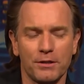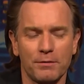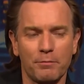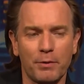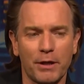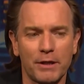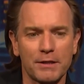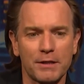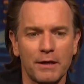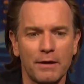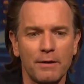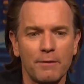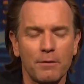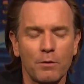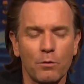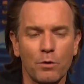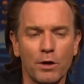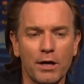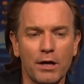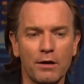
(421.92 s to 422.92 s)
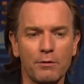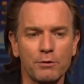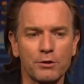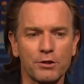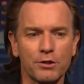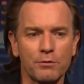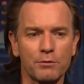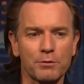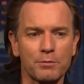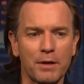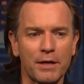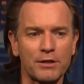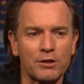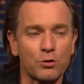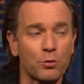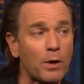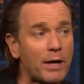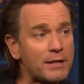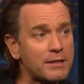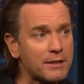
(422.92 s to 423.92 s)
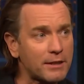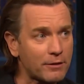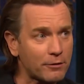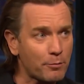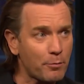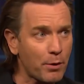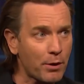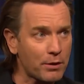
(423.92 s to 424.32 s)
living in London when he encountered a ghost.